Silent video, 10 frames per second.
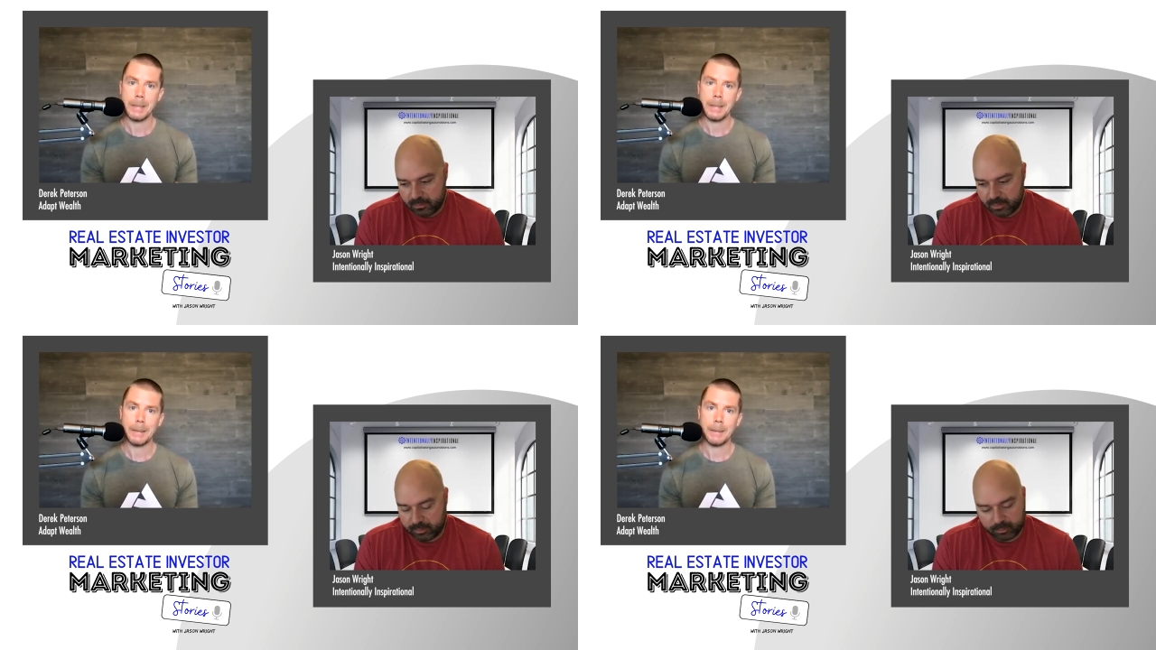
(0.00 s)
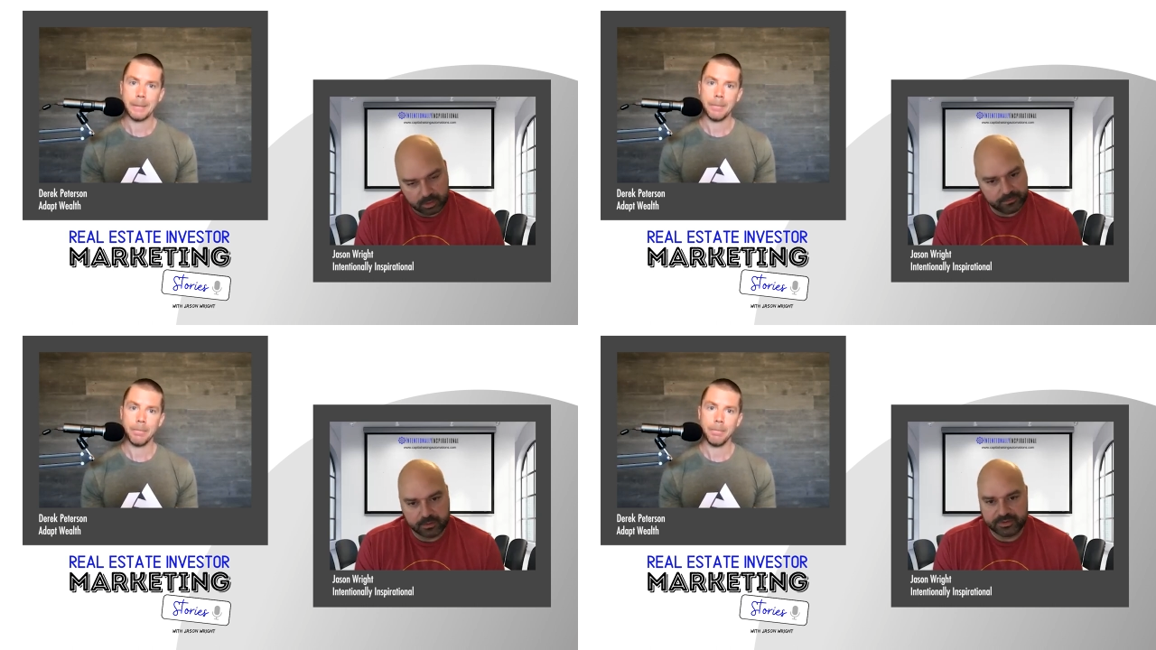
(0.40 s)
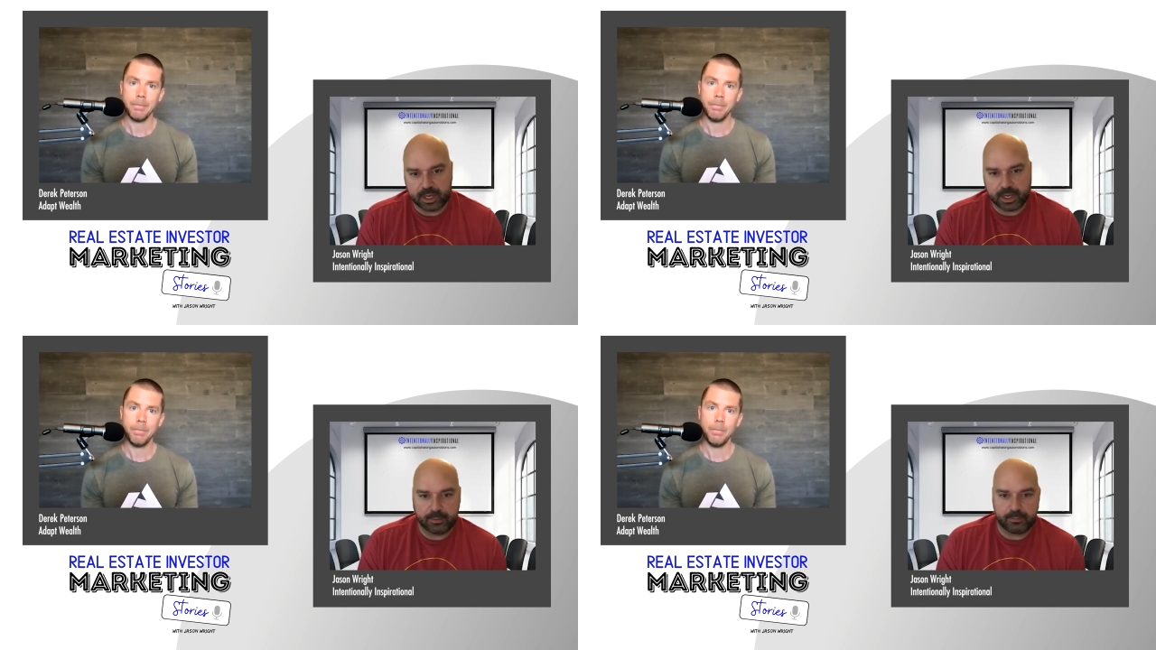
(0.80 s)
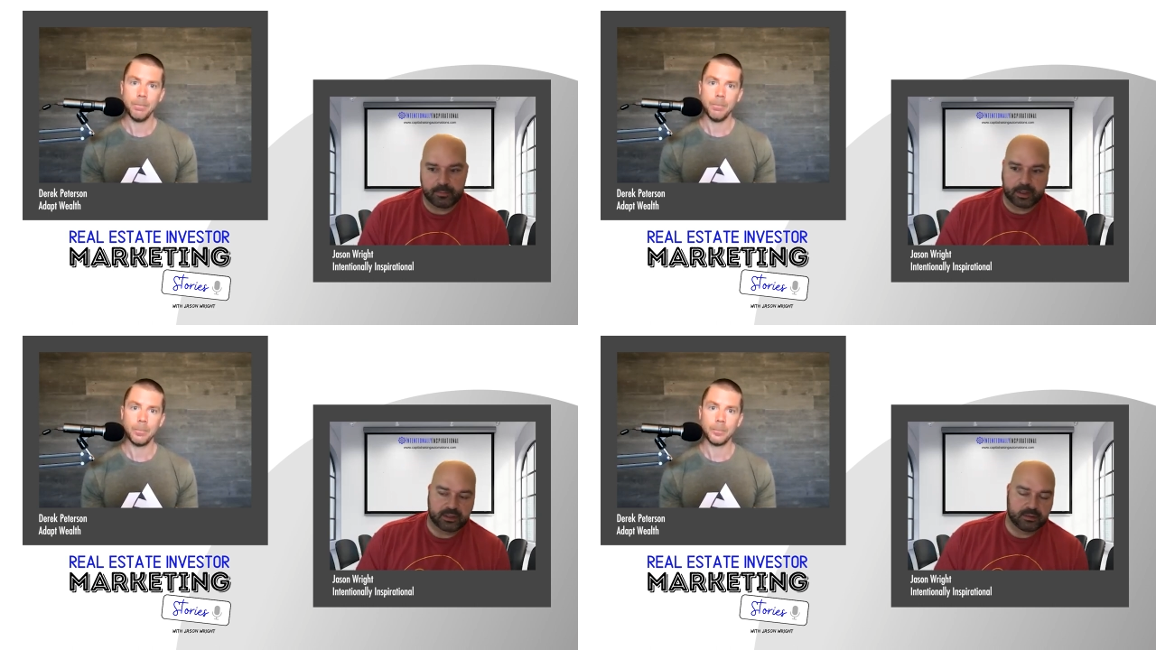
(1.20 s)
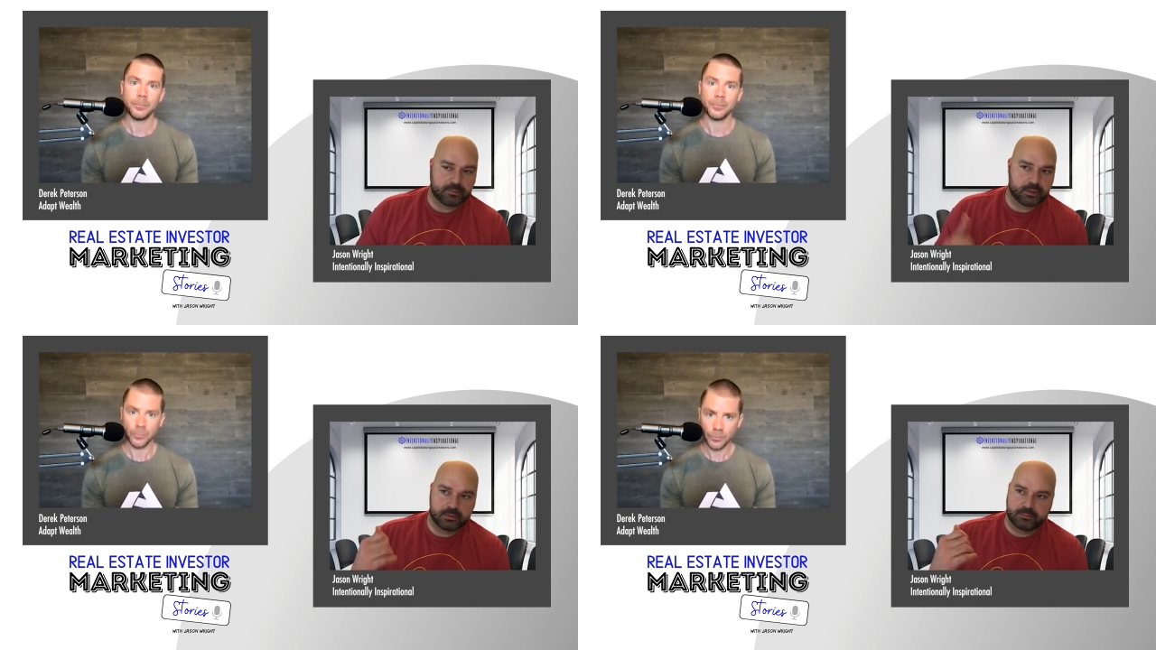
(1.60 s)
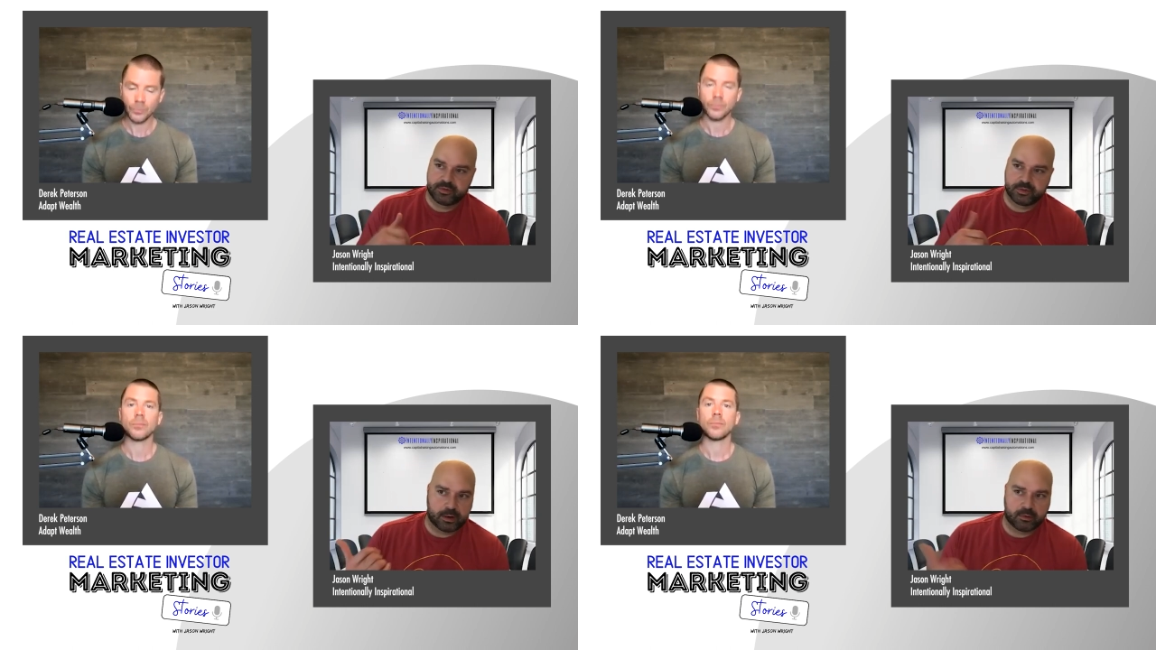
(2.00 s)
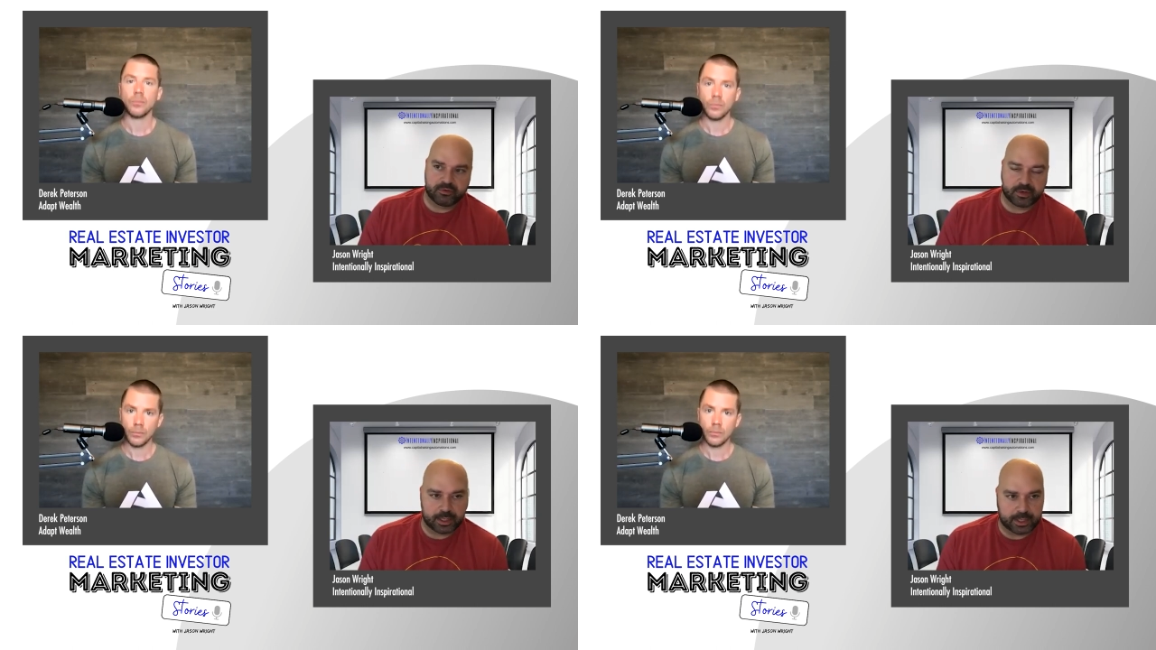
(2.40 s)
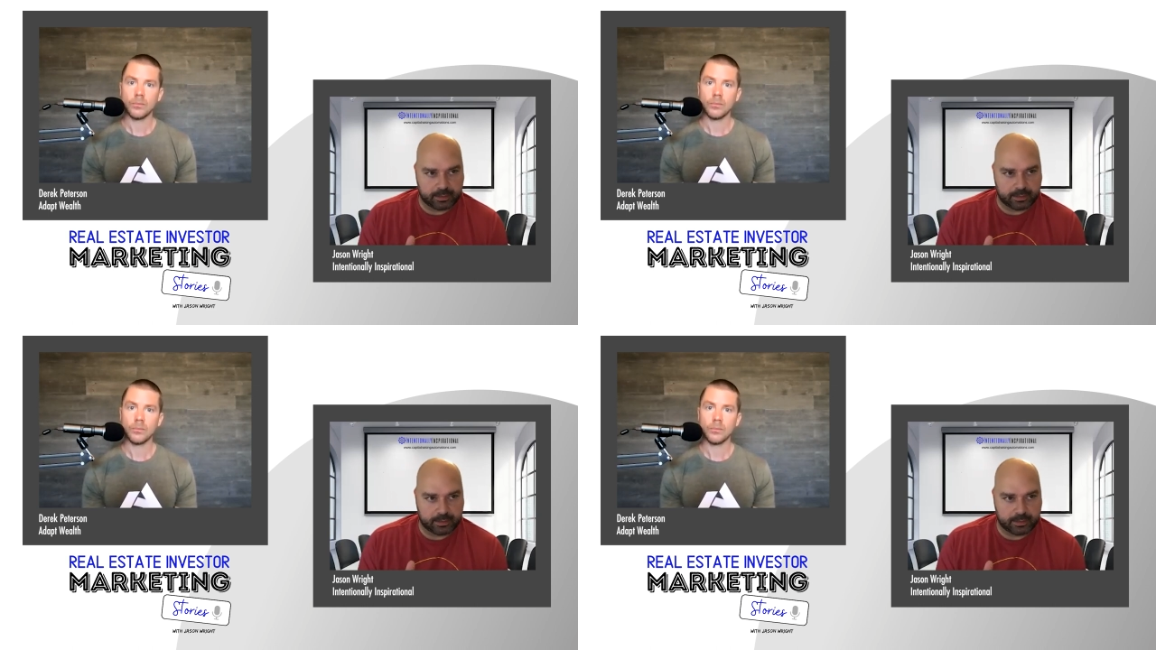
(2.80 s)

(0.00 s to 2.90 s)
Speaker 1: I would work full-time, I commute 2 hours a day,